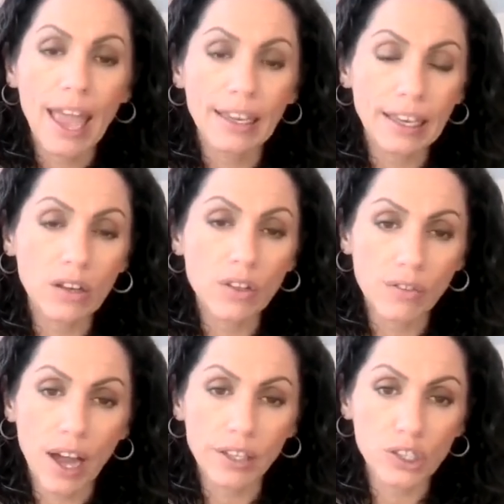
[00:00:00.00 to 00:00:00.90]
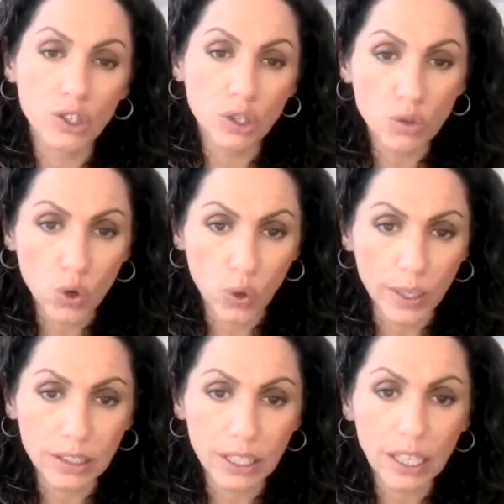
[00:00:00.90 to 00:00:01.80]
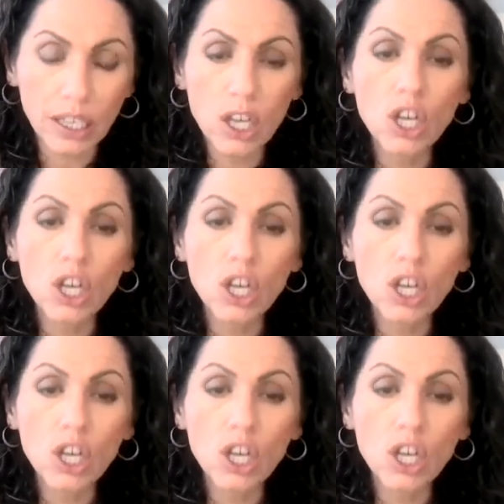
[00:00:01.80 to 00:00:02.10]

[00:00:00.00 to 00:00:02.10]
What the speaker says: and kill the virus too quickly,